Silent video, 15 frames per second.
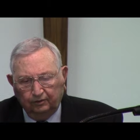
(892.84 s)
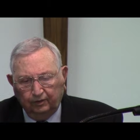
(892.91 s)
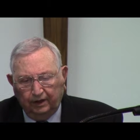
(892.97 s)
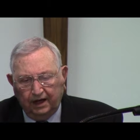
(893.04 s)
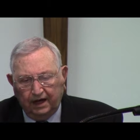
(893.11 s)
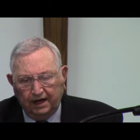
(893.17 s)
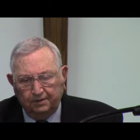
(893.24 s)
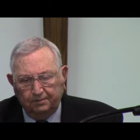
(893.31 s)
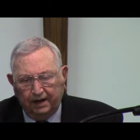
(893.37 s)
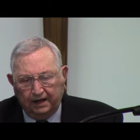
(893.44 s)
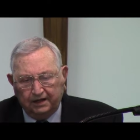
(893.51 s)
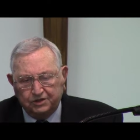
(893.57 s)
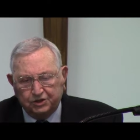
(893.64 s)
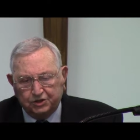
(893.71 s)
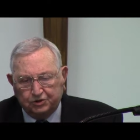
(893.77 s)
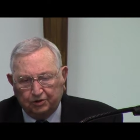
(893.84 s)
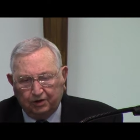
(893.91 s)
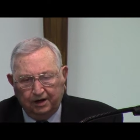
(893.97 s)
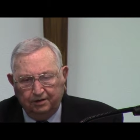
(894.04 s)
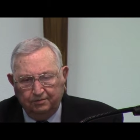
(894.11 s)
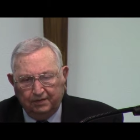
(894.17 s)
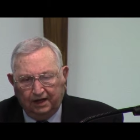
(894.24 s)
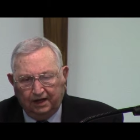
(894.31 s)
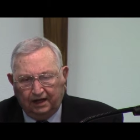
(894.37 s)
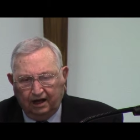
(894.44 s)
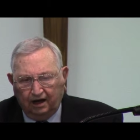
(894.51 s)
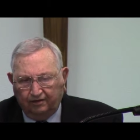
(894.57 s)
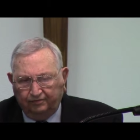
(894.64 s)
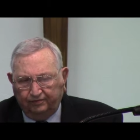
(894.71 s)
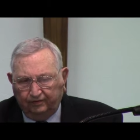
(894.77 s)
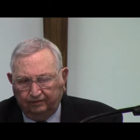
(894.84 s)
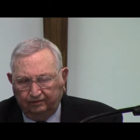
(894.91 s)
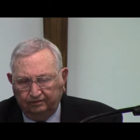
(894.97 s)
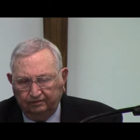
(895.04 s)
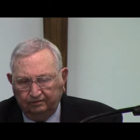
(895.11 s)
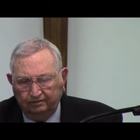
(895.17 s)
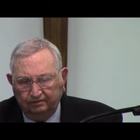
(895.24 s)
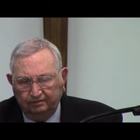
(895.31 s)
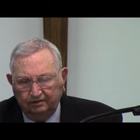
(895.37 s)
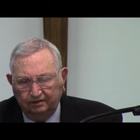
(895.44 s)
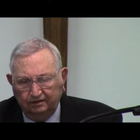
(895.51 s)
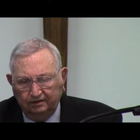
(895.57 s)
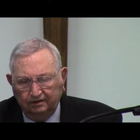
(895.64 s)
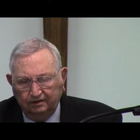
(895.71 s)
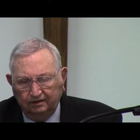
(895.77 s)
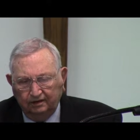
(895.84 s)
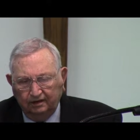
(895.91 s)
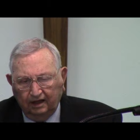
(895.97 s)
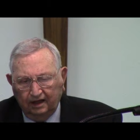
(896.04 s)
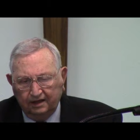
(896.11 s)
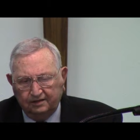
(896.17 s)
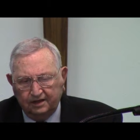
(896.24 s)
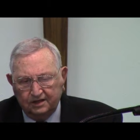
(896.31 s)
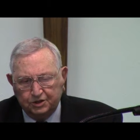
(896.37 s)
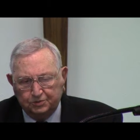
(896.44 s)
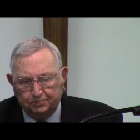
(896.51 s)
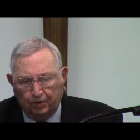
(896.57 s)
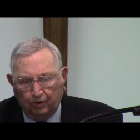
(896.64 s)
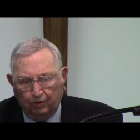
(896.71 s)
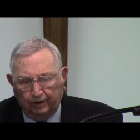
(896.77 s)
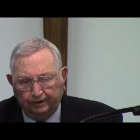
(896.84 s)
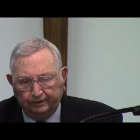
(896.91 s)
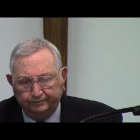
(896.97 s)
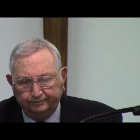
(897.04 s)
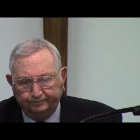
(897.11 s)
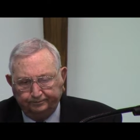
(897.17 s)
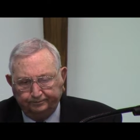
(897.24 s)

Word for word: We need to be extremely careful at this point.